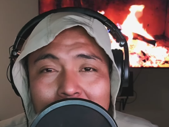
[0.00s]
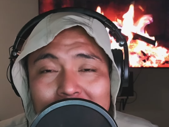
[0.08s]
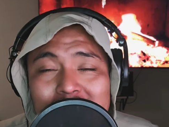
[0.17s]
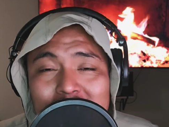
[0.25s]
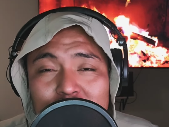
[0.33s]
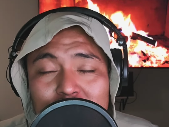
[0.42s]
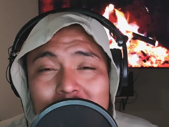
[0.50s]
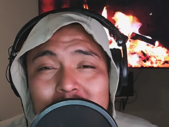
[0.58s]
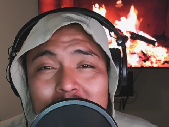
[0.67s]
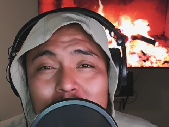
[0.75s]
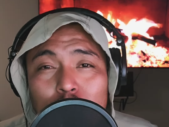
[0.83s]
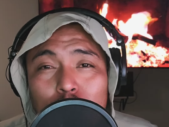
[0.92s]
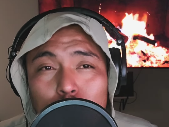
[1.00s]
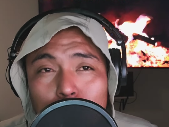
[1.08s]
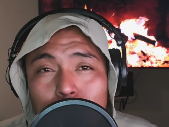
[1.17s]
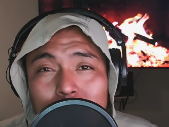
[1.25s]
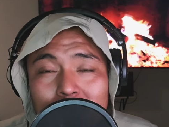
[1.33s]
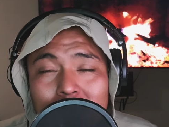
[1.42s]
I suggest that you
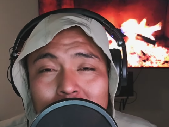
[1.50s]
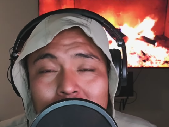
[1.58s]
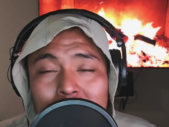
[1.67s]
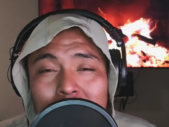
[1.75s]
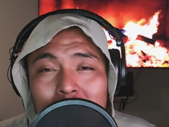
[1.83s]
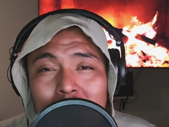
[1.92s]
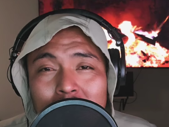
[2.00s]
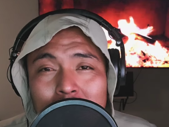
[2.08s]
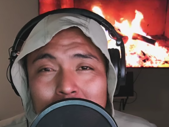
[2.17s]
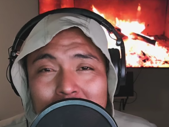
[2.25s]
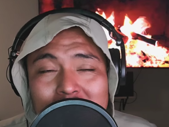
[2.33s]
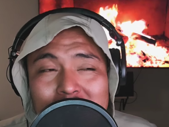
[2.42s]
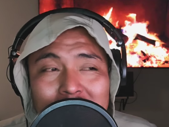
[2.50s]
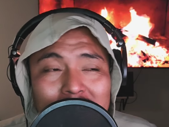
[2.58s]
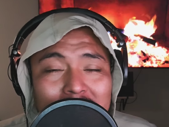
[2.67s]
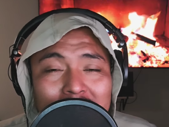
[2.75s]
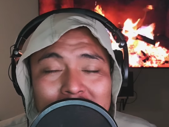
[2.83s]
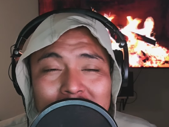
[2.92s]
do it. Because at
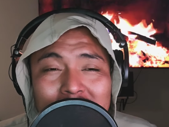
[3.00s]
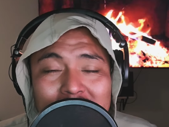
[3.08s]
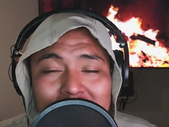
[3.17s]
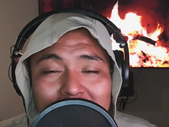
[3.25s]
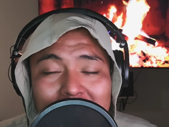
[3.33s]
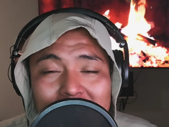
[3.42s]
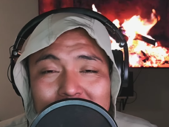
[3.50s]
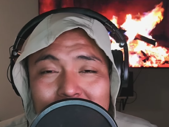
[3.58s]
the end of the day,